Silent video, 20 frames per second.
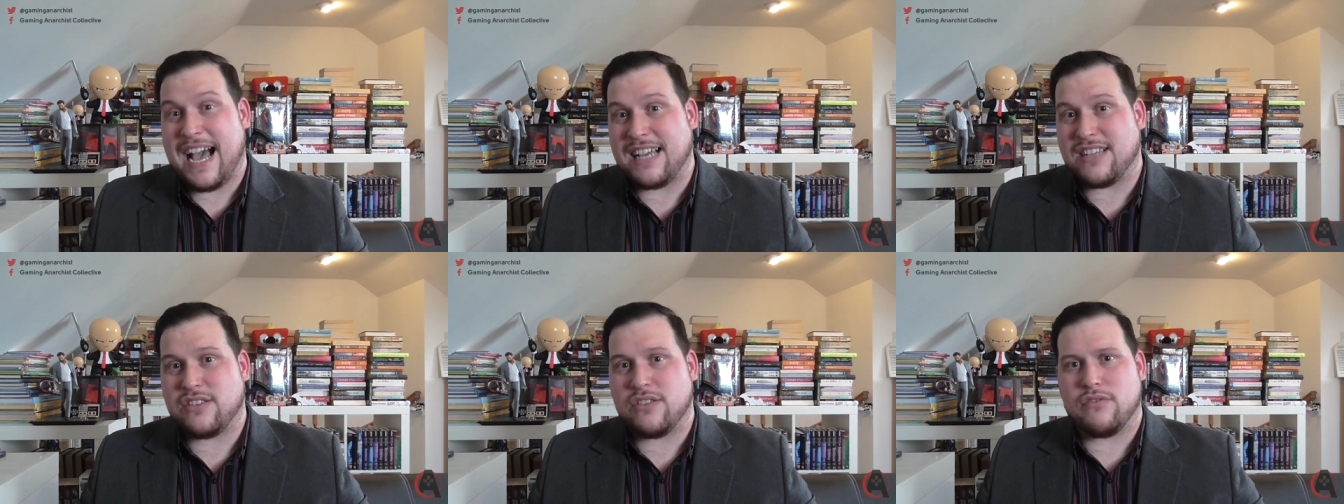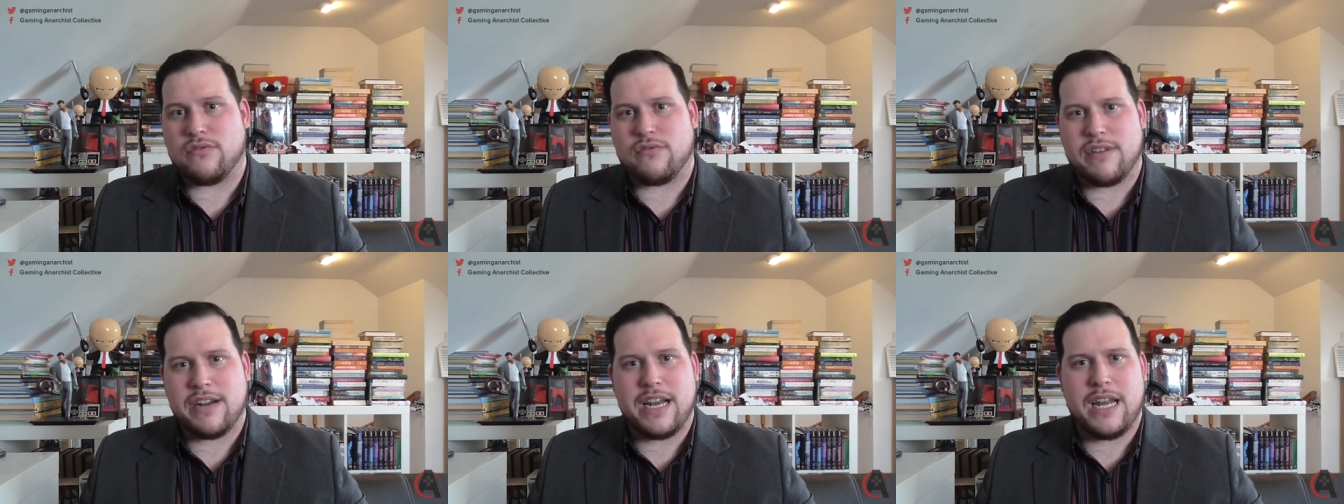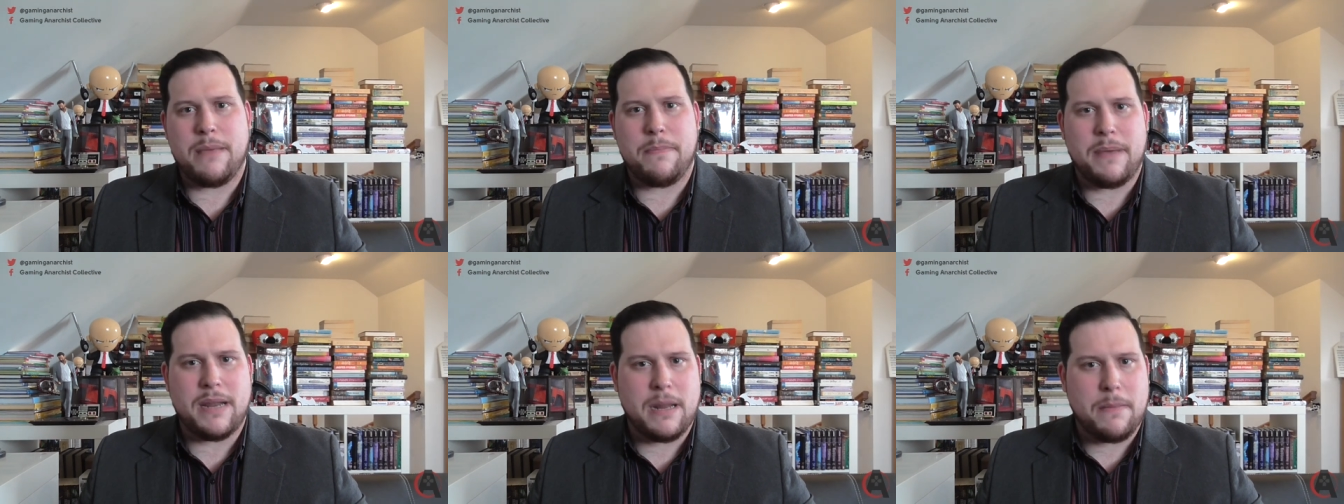hasn't
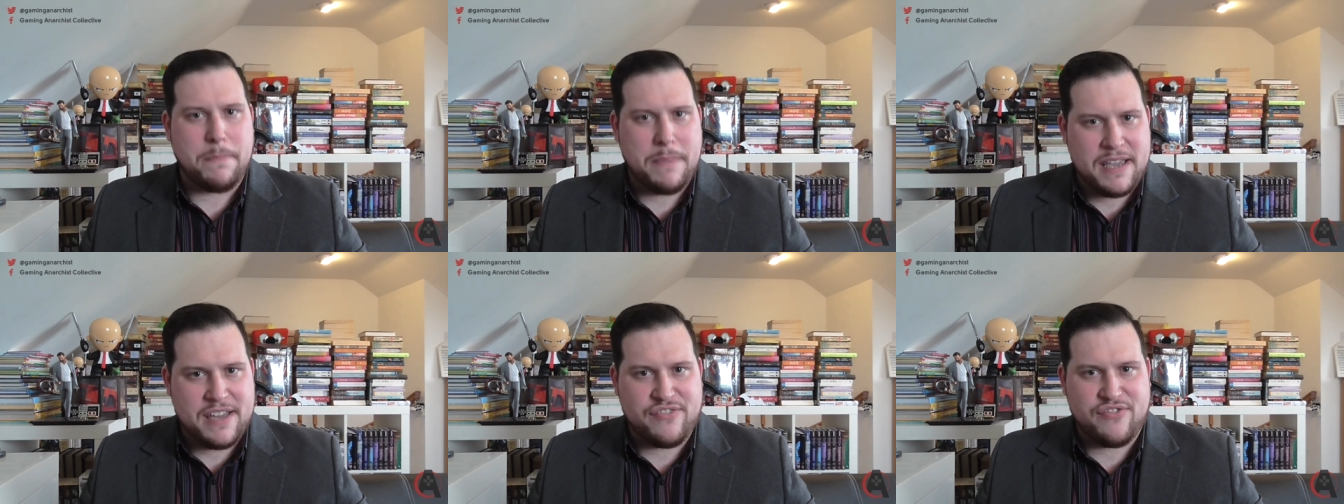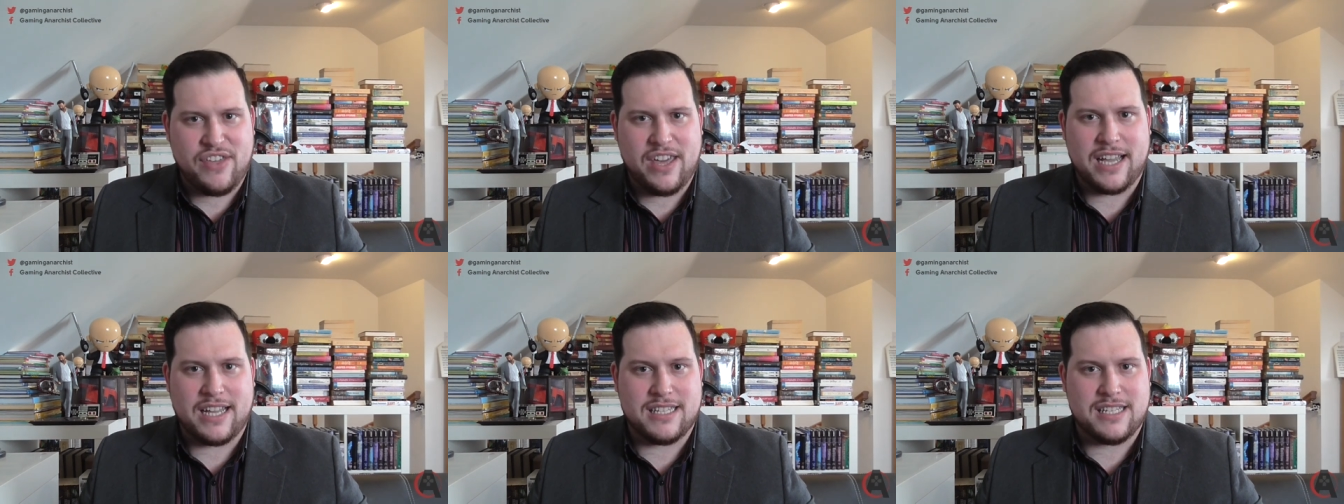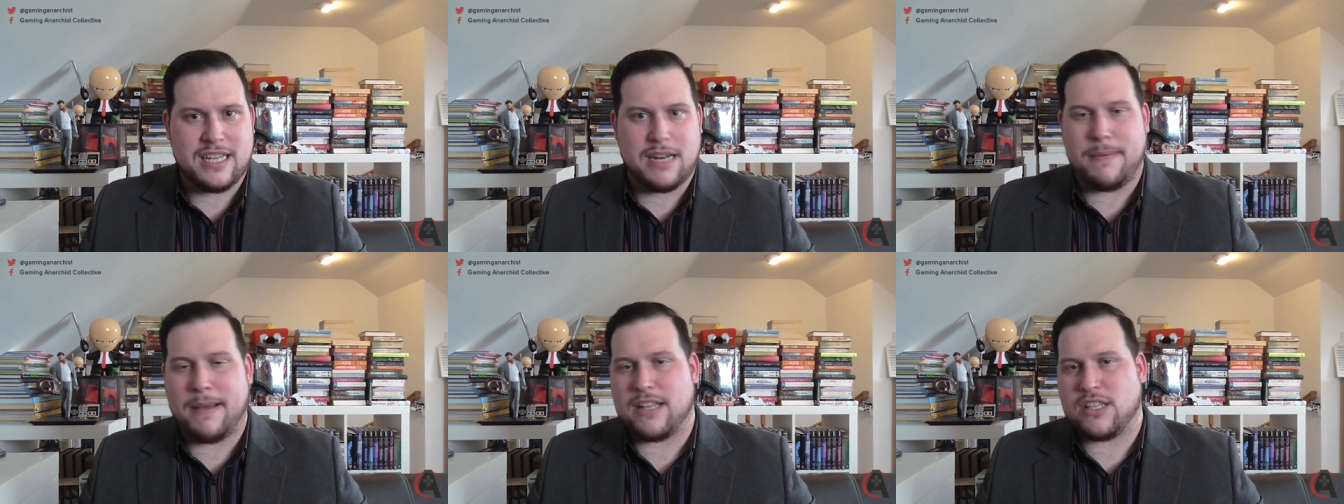really been a big thing
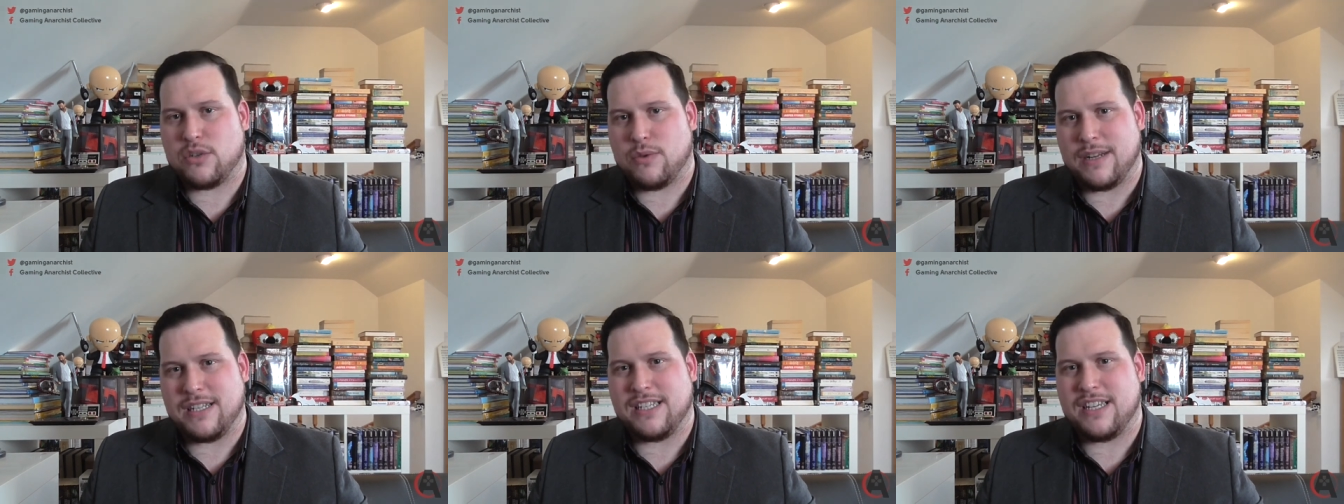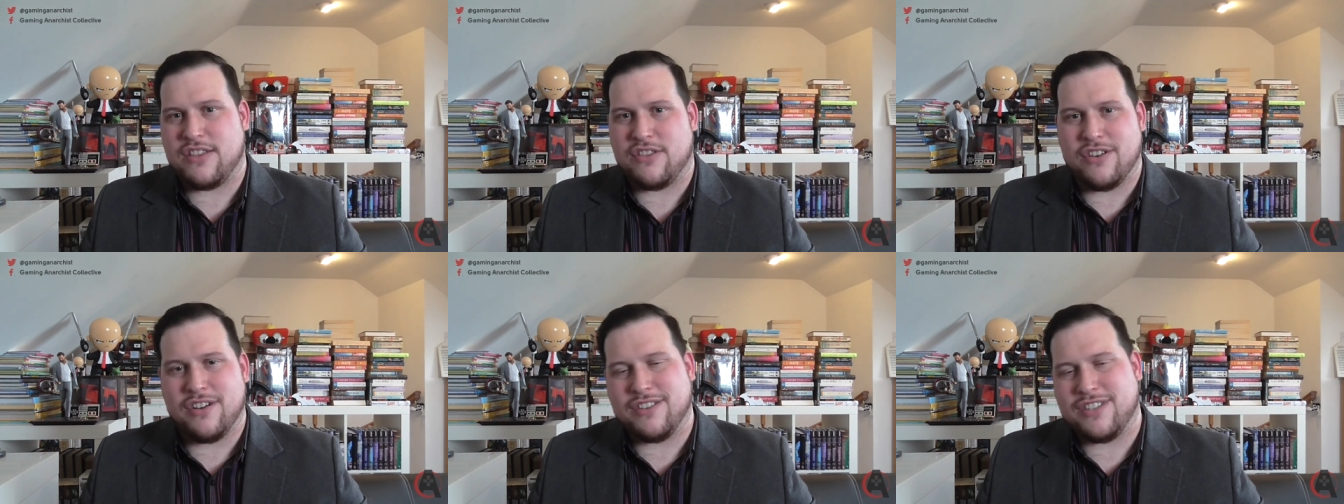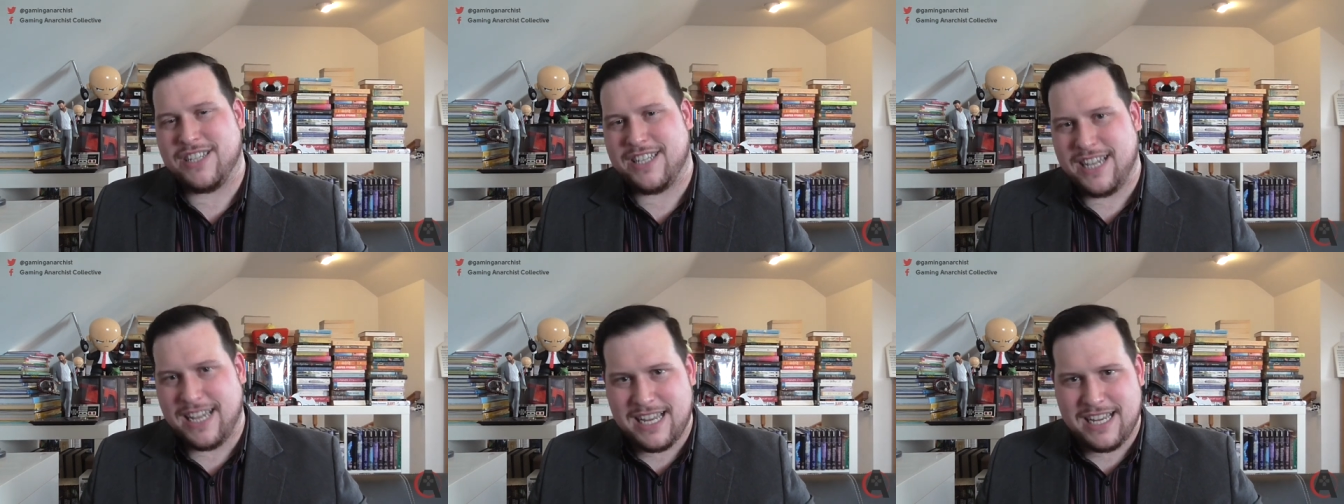until about 20,
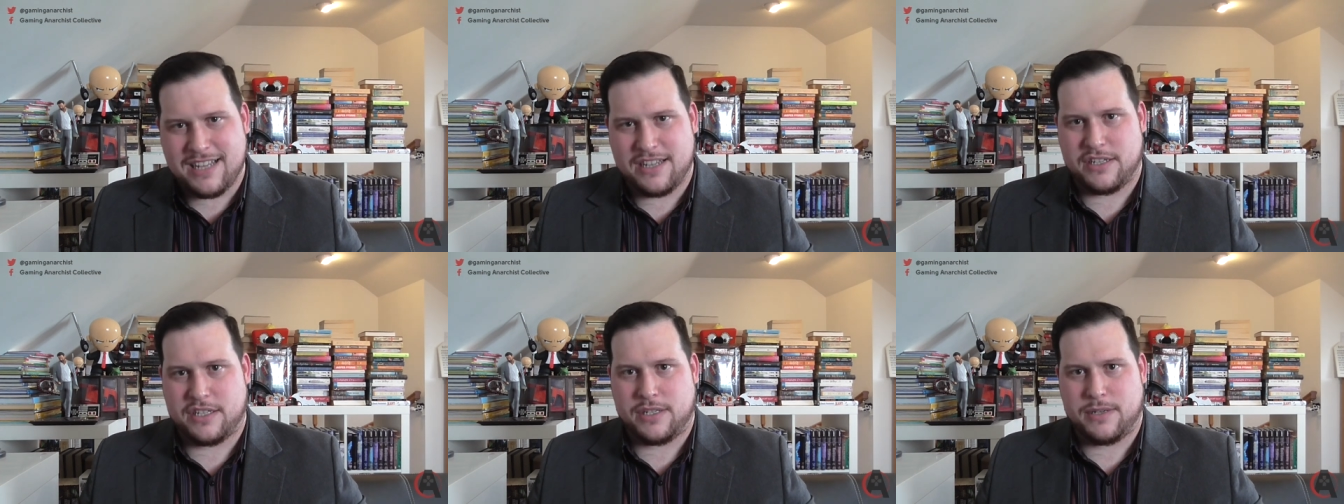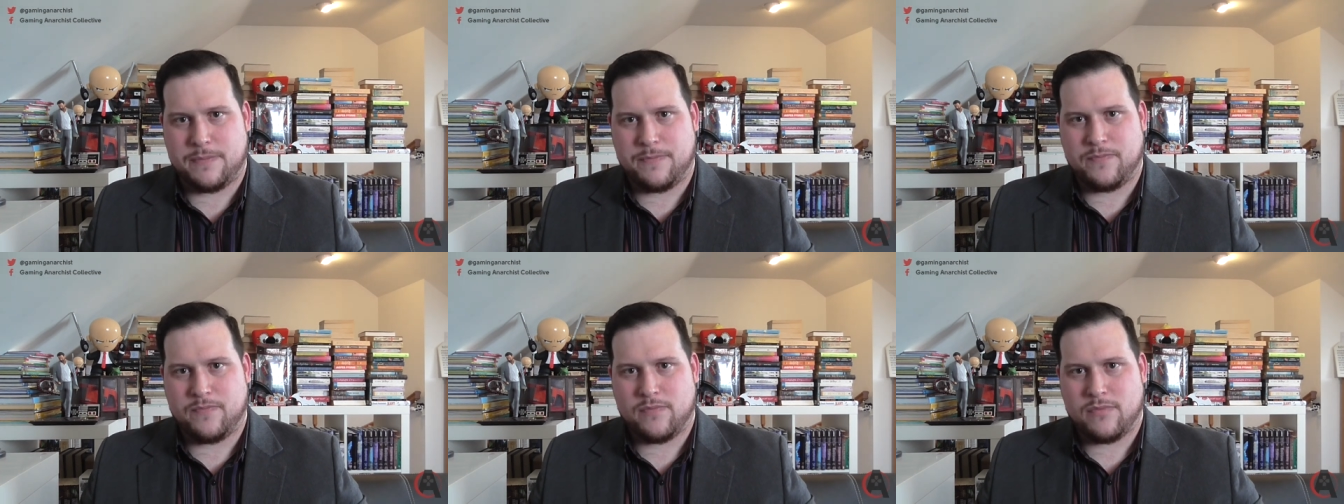30 years.